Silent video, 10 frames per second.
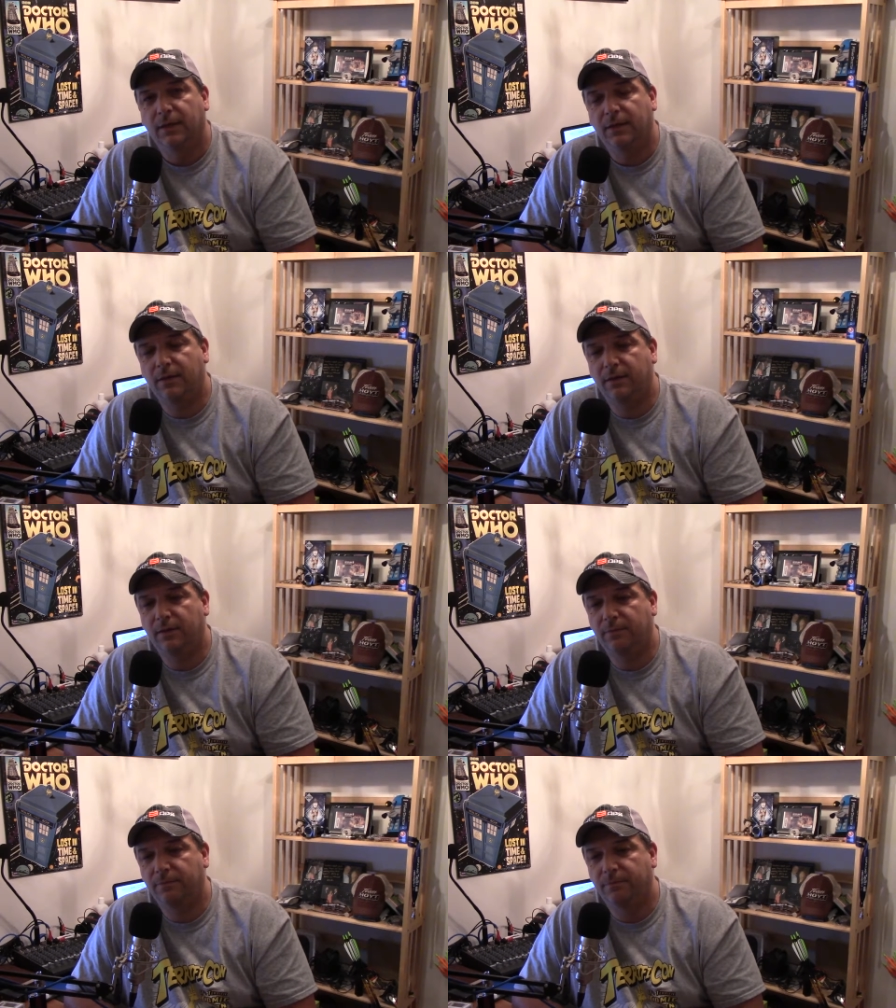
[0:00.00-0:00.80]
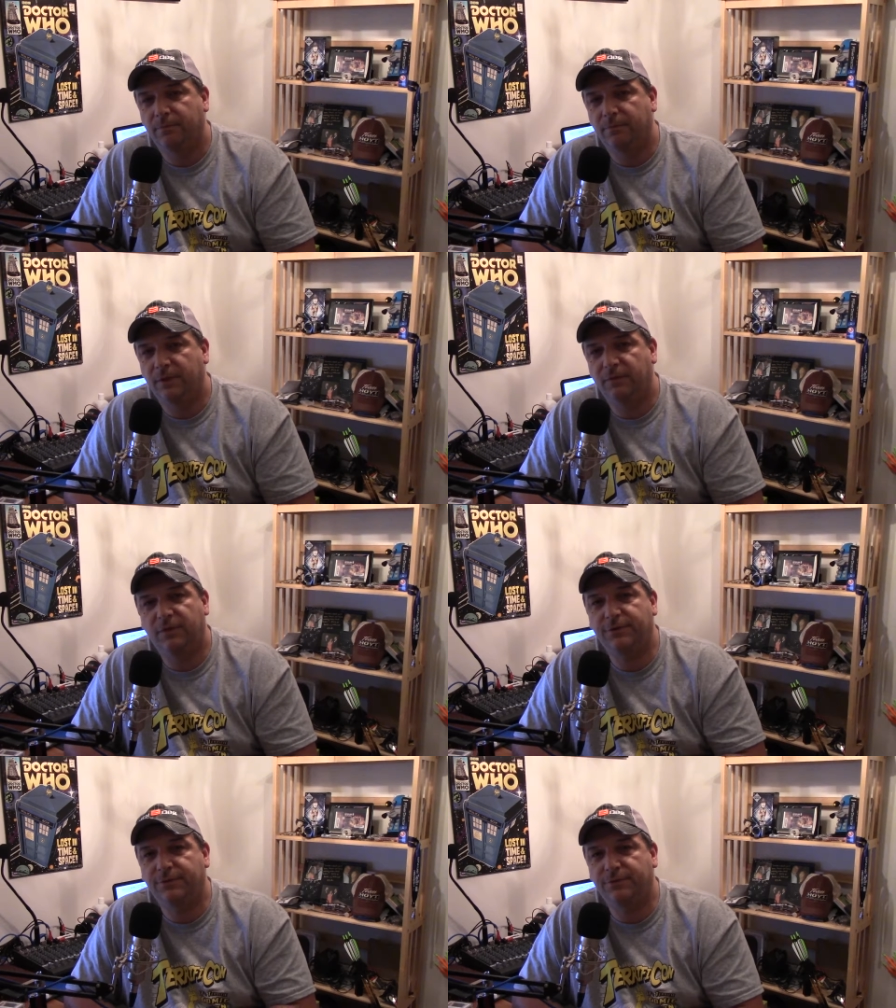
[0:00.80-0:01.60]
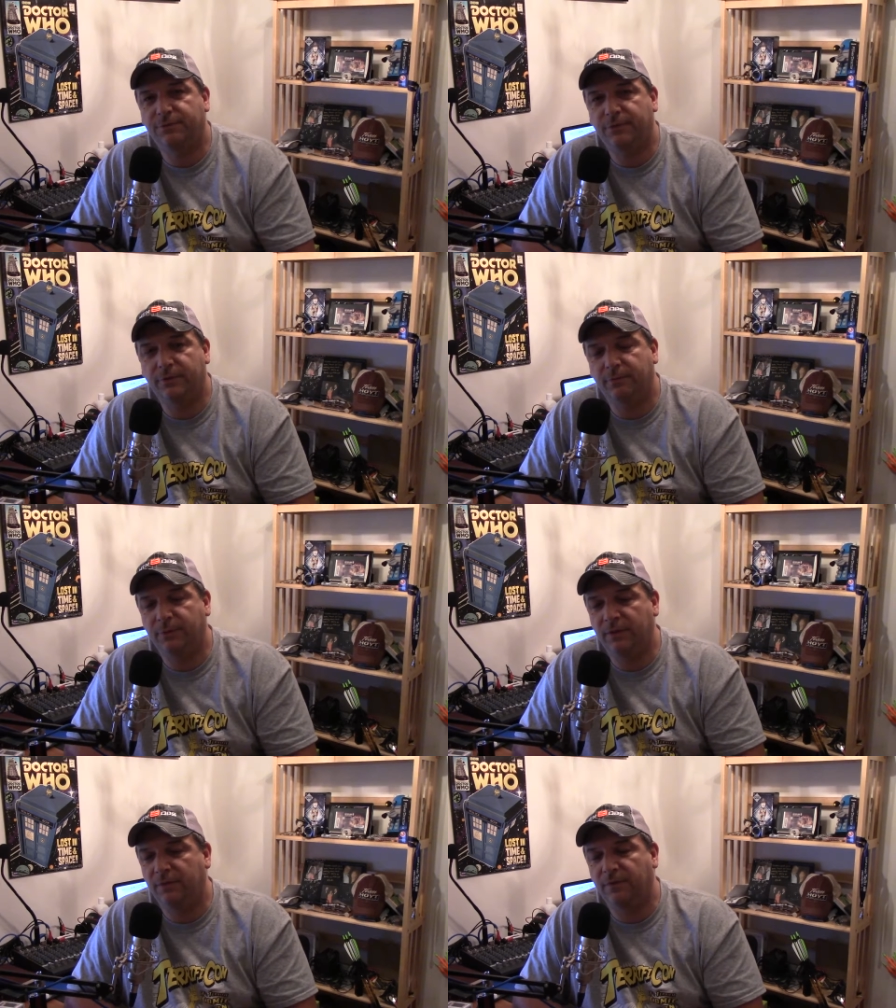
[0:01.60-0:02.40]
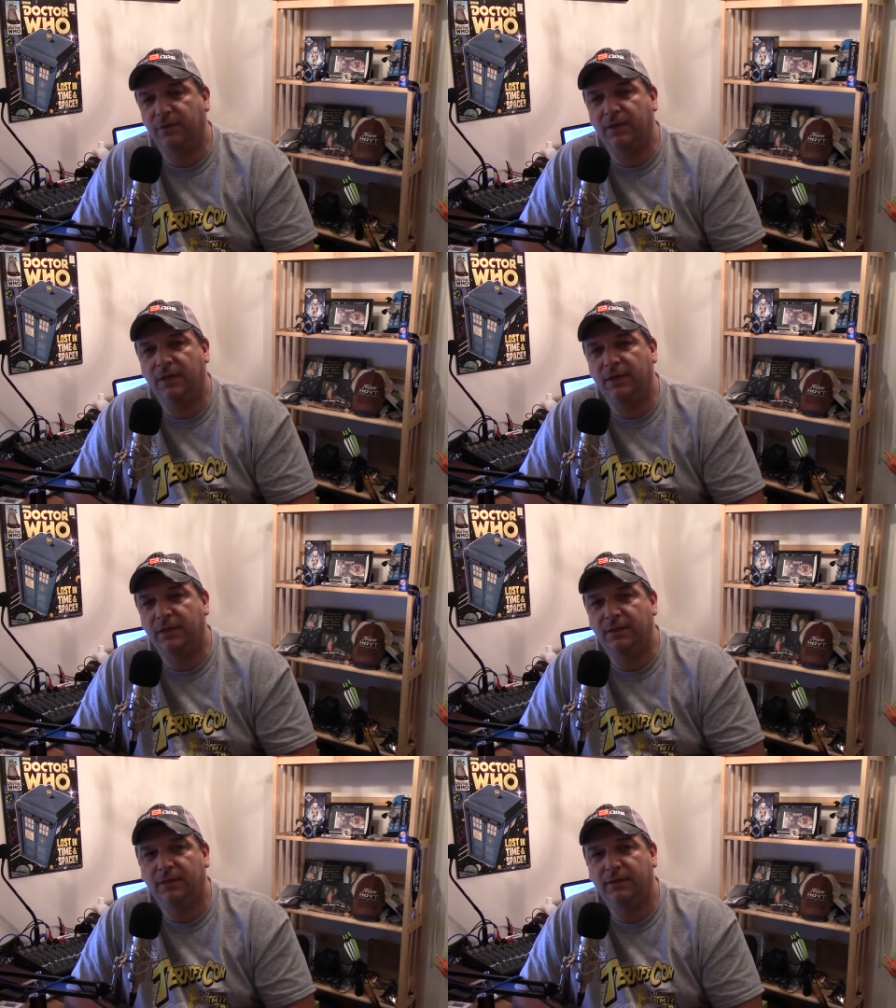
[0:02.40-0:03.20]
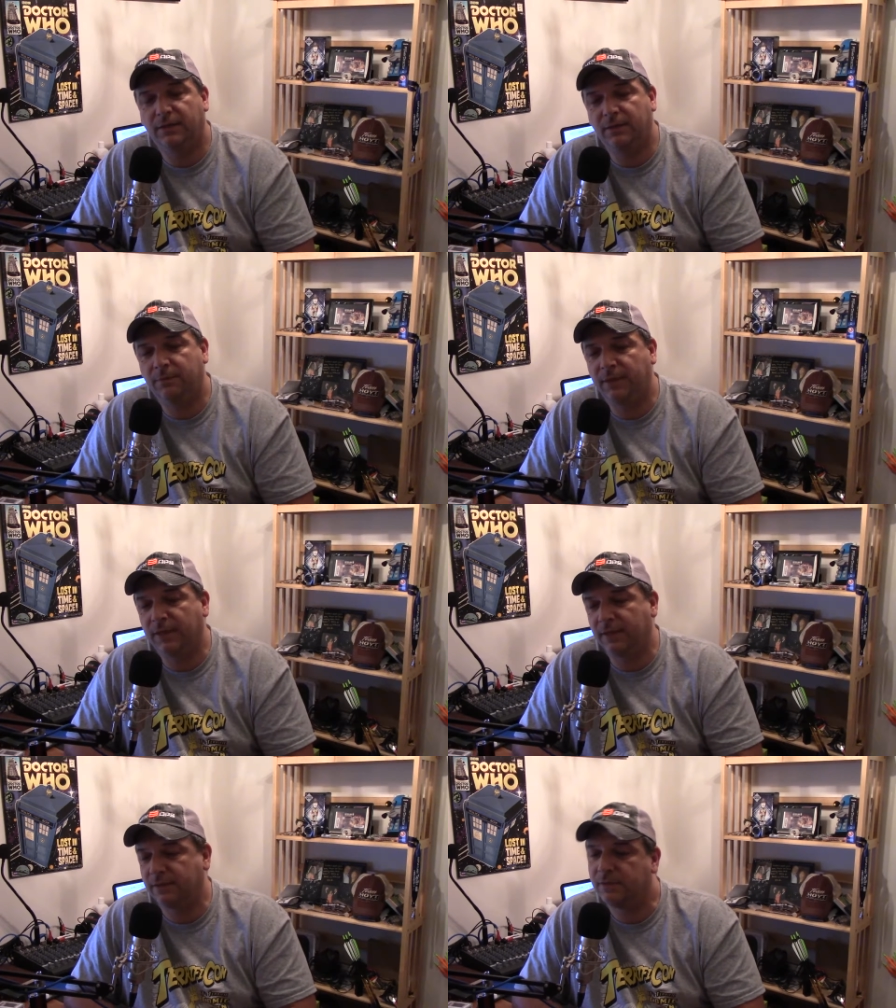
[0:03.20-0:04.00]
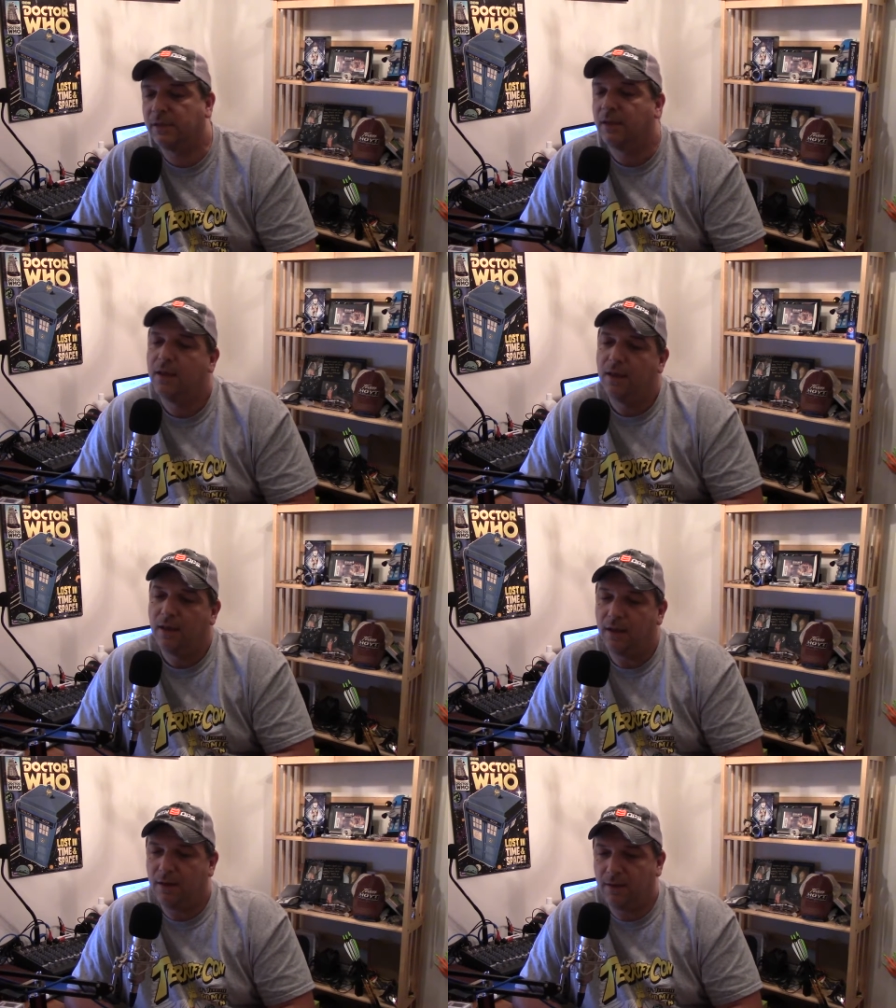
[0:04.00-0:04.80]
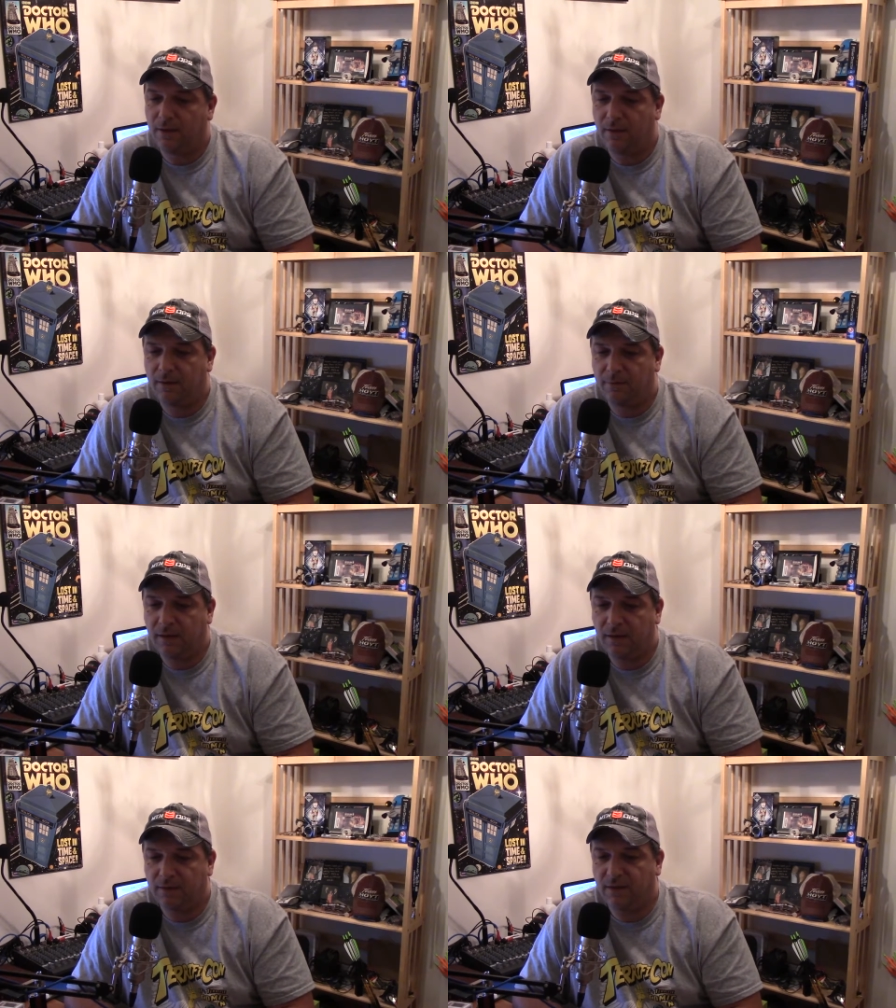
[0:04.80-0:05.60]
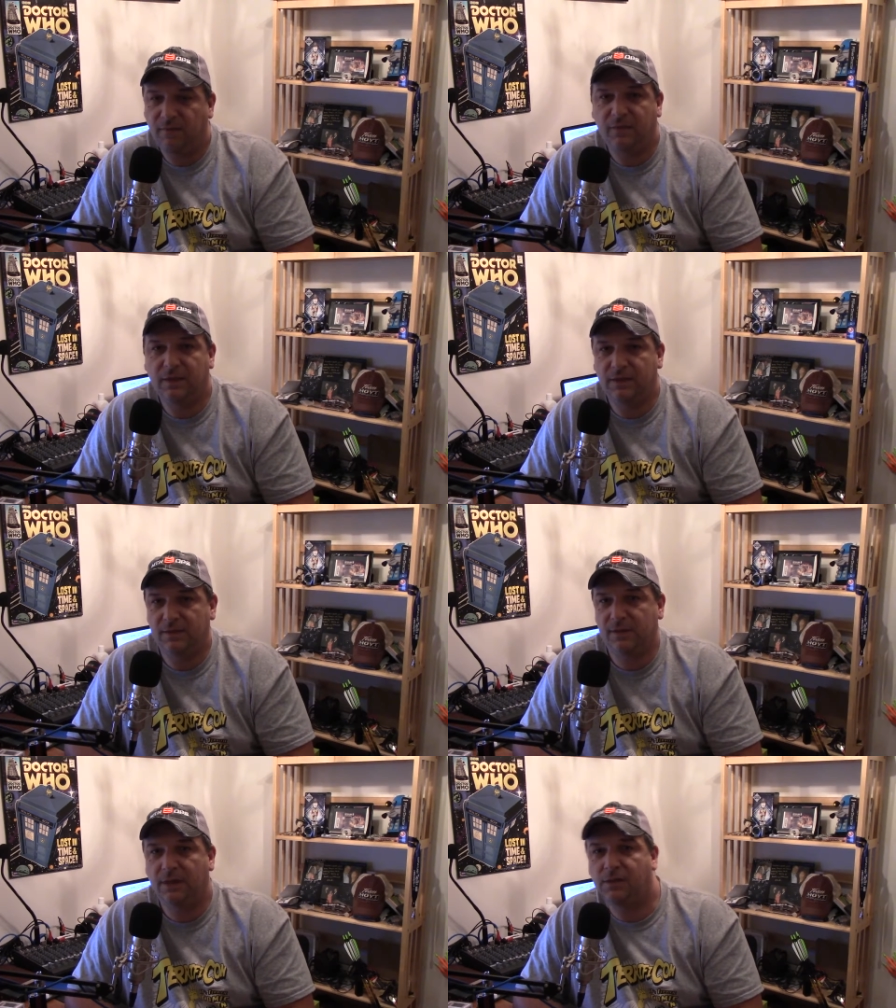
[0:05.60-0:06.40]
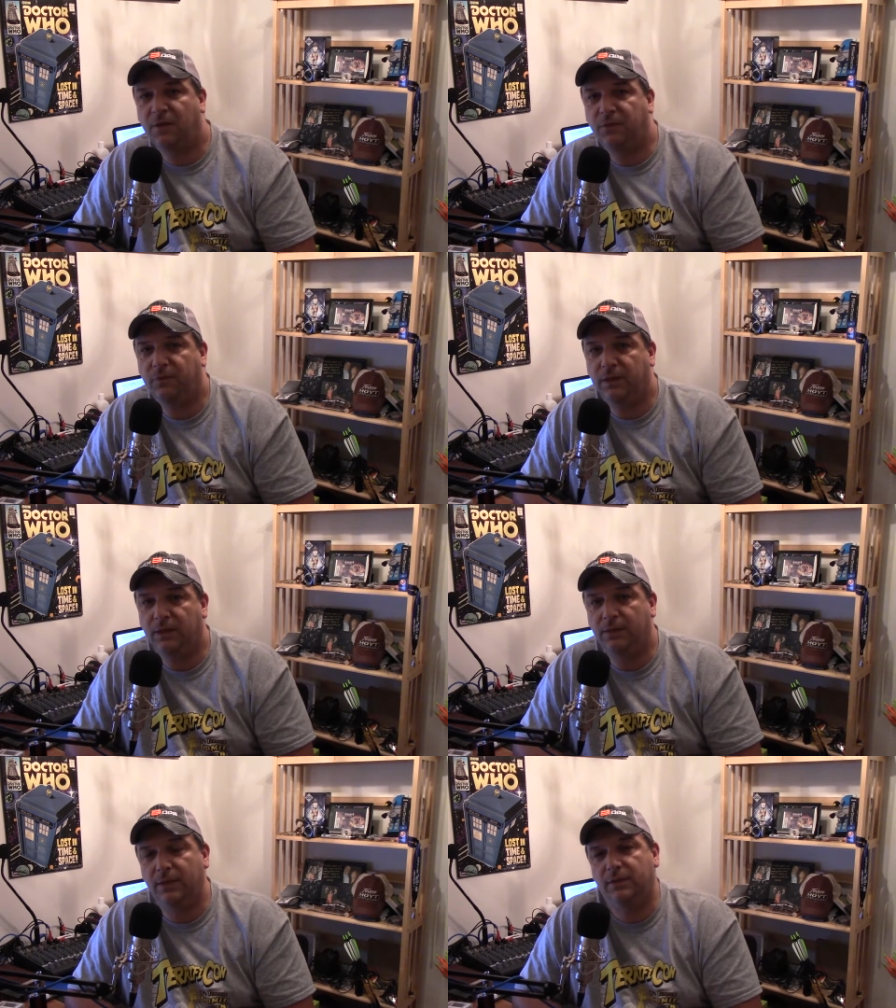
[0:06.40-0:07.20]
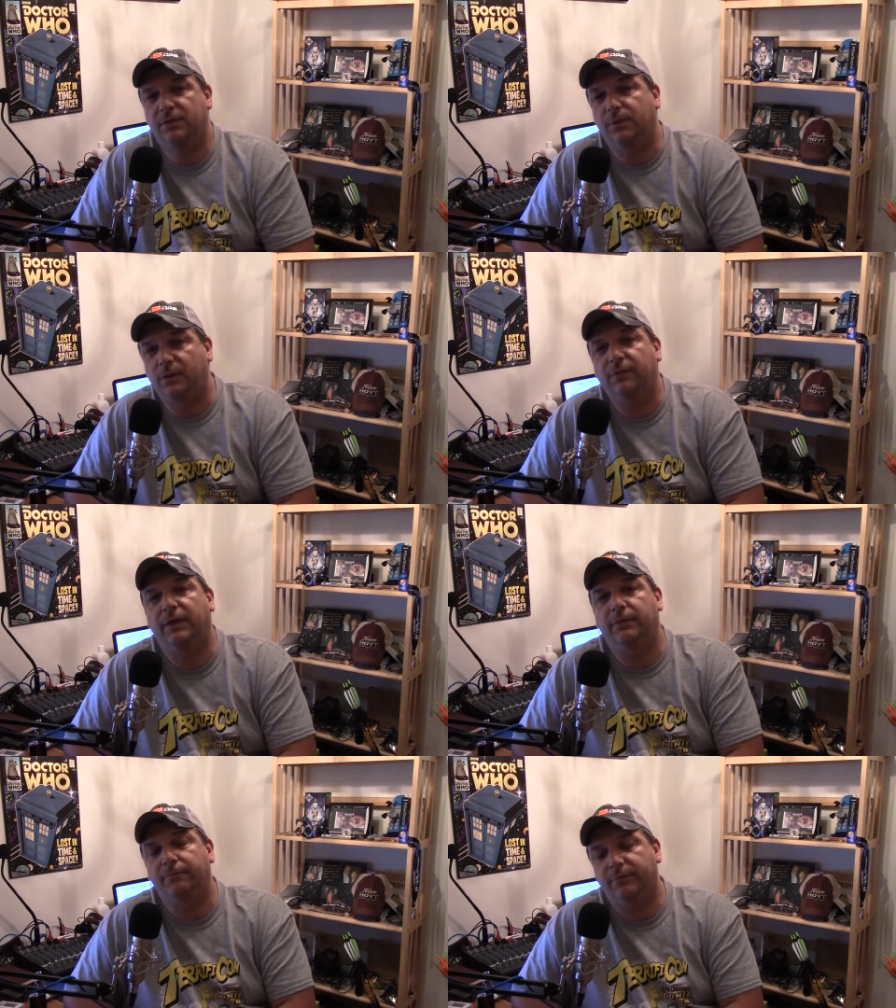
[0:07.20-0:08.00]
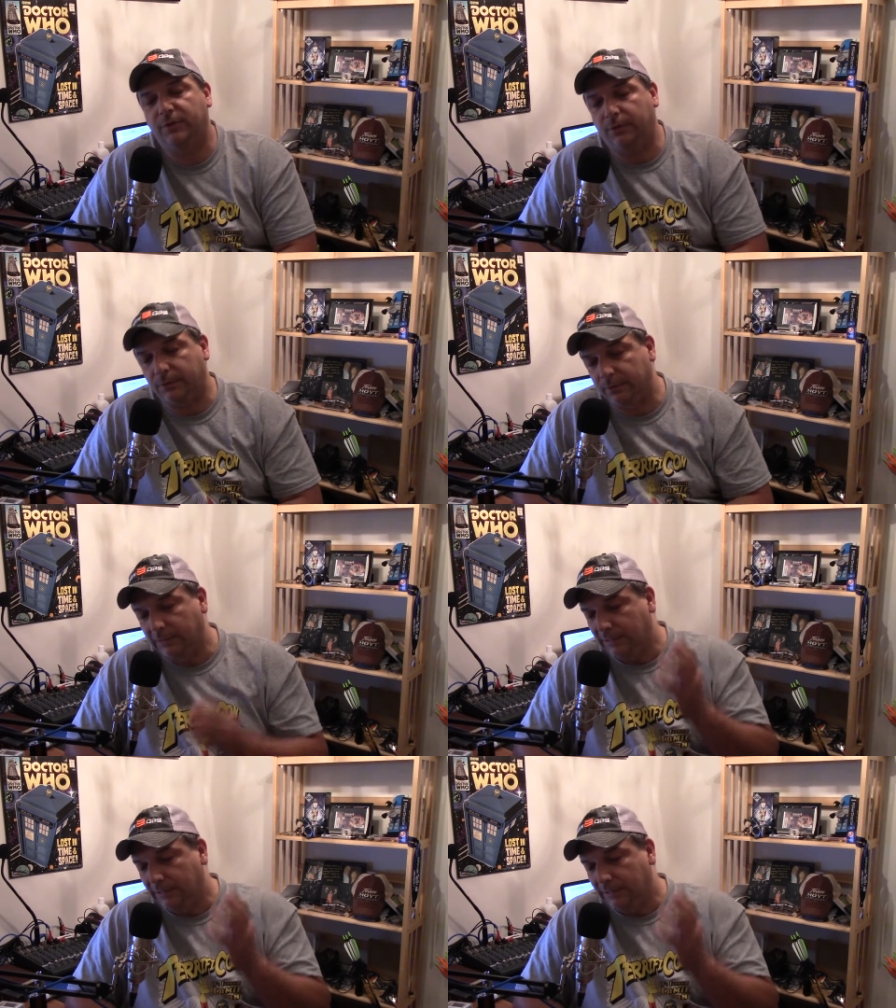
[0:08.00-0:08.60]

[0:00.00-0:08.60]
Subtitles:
The officials weren't being very kind to him, I guess. And they finally just had enough of it, and they disqualified him. So